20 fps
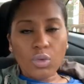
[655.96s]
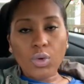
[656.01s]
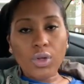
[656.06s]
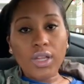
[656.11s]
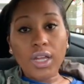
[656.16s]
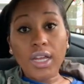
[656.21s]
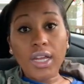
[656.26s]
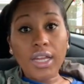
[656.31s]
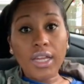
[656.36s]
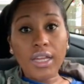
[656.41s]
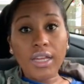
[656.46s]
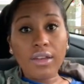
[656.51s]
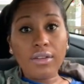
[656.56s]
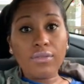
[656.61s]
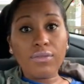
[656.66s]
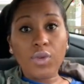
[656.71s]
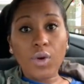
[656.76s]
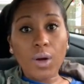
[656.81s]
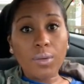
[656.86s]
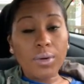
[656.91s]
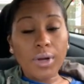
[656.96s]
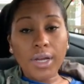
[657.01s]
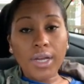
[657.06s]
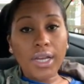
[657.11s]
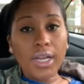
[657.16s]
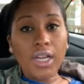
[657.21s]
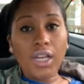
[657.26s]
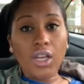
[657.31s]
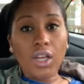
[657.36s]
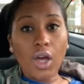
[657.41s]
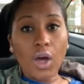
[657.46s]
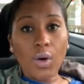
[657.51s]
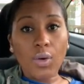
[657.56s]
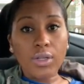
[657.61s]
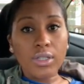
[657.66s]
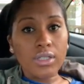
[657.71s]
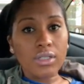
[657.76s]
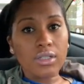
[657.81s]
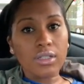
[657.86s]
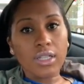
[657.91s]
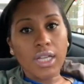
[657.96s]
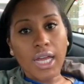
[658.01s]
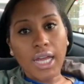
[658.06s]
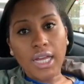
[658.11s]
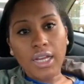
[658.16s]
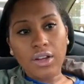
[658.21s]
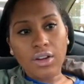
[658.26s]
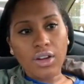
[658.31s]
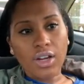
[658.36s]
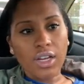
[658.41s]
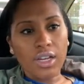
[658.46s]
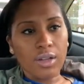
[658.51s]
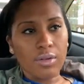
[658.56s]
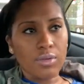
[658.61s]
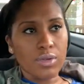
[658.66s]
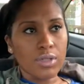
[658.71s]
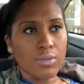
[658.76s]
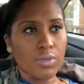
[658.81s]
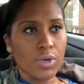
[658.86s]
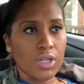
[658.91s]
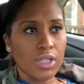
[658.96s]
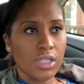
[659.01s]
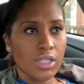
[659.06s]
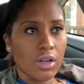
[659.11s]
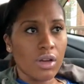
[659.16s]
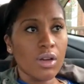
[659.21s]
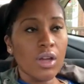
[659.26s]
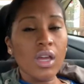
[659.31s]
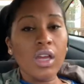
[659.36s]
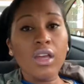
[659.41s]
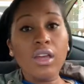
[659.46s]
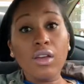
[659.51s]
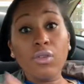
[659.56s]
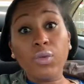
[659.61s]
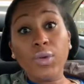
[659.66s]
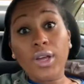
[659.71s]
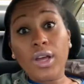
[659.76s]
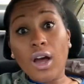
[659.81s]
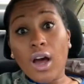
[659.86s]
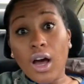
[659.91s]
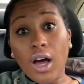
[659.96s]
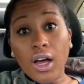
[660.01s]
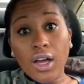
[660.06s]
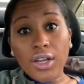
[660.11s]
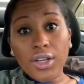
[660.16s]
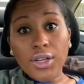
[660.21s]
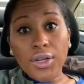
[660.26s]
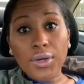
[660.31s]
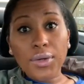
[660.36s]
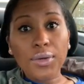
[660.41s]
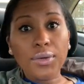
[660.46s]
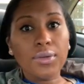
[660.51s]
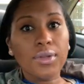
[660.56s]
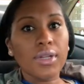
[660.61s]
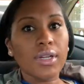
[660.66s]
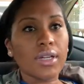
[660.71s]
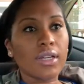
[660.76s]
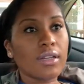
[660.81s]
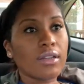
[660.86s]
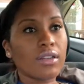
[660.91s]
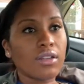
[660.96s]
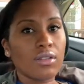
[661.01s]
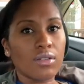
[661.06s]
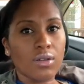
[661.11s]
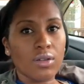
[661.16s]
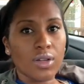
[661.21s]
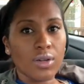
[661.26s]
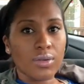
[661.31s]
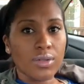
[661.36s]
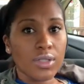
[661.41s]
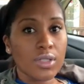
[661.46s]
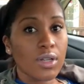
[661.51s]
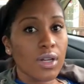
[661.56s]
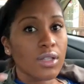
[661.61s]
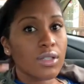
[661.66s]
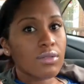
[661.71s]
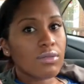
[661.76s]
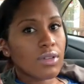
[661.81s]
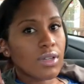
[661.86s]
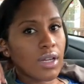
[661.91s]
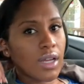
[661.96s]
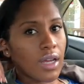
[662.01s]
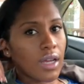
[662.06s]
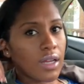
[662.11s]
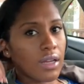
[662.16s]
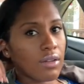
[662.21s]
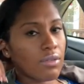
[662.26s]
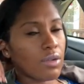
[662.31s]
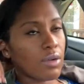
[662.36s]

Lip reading: they didn't get informed, or I didn't know until later, and it was more so, if we call you, then, your results were negative.